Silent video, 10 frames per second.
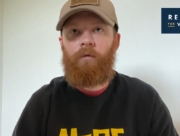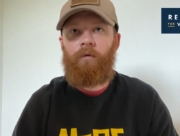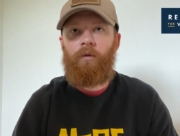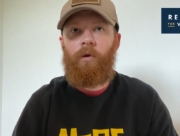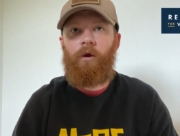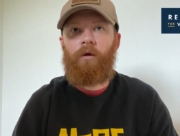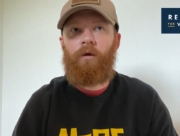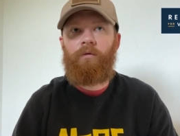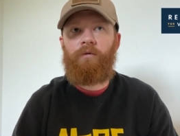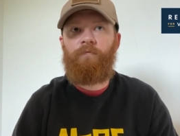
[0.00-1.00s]
in
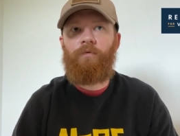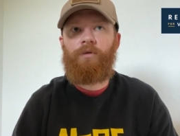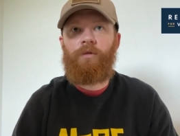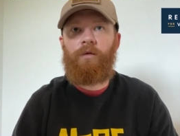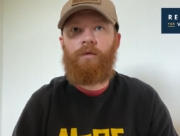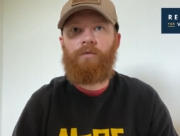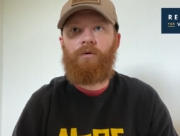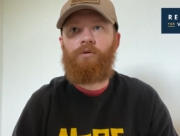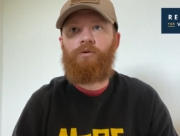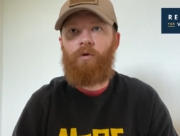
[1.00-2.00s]
America, diversity is
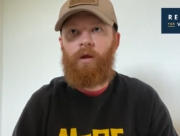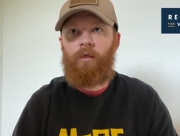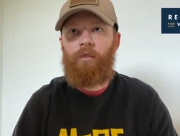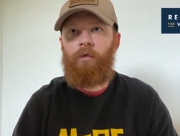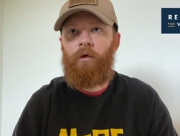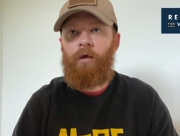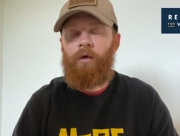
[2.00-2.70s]
our strength.